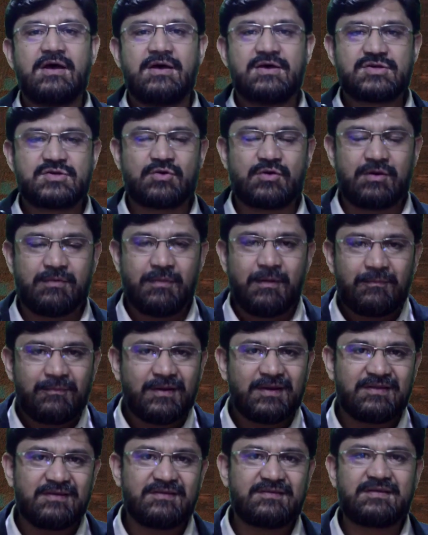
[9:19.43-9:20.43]
So
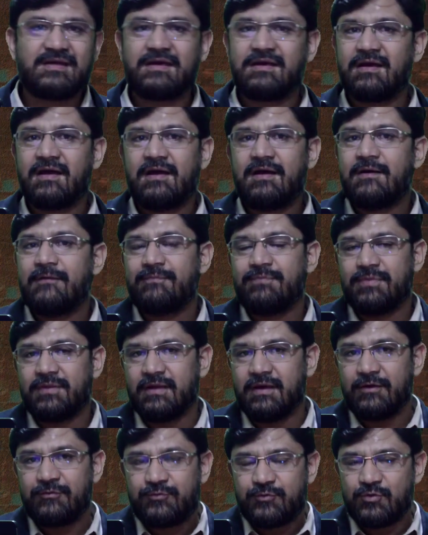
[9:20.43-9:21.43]
remember this thing,
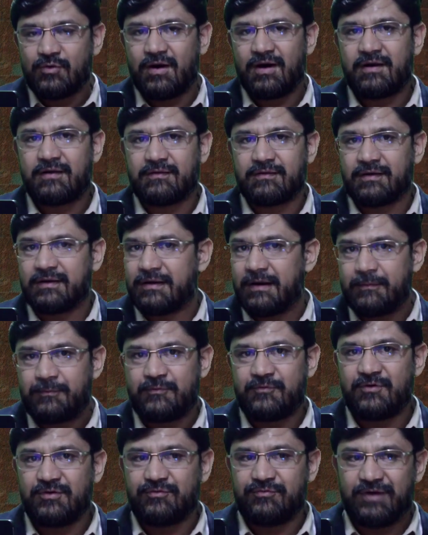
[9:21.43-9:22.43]
if you are gripped
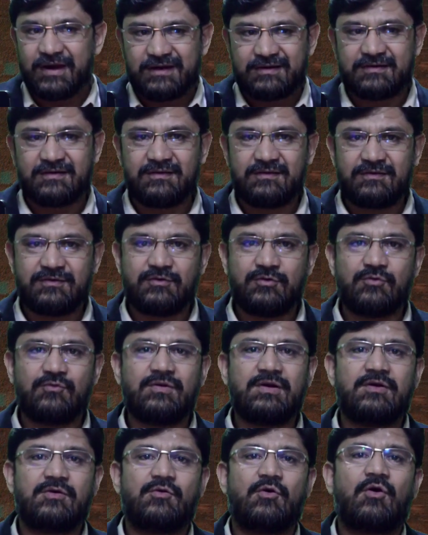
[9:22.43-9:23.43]
with vectors, you
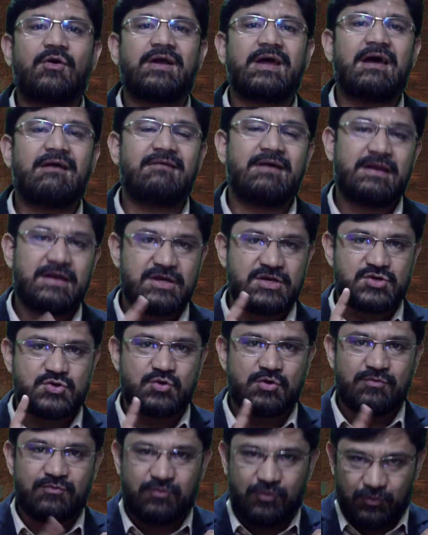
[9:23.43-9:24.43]
will not have any issue
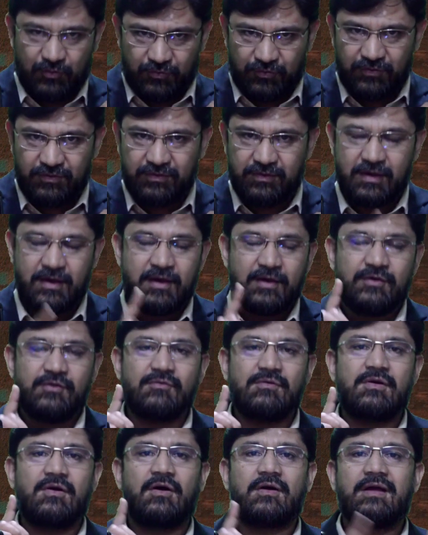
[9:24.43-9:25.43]
in forces, you
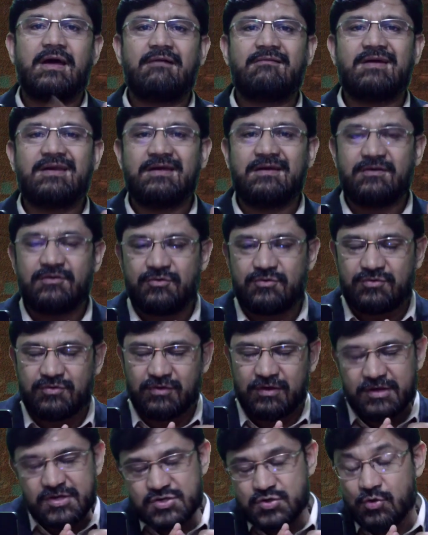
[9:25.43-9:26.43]
will not have any
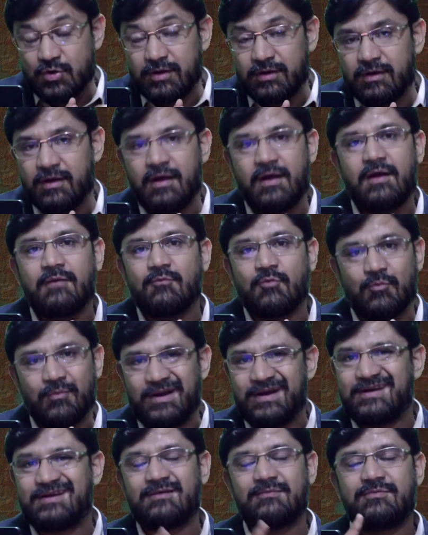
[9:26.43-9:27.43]
issue in
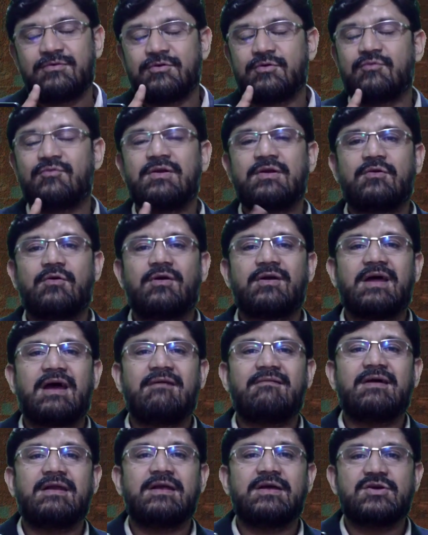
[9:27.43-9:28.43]
momentums, you will not have
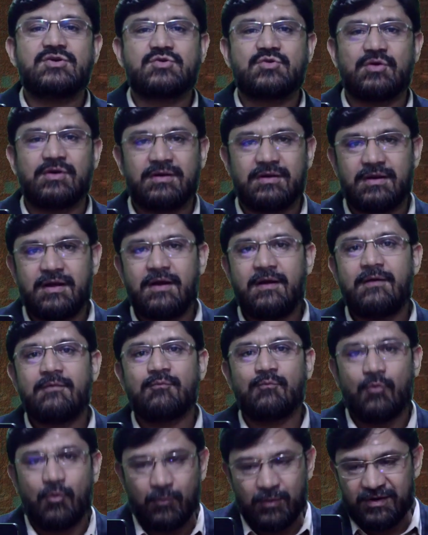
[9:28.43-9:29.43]
any issue in
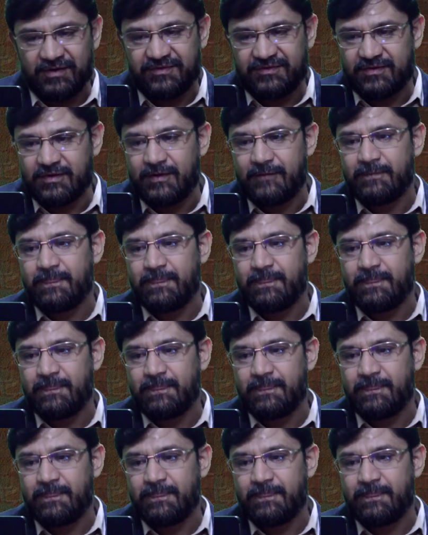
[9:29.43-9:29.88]
moments.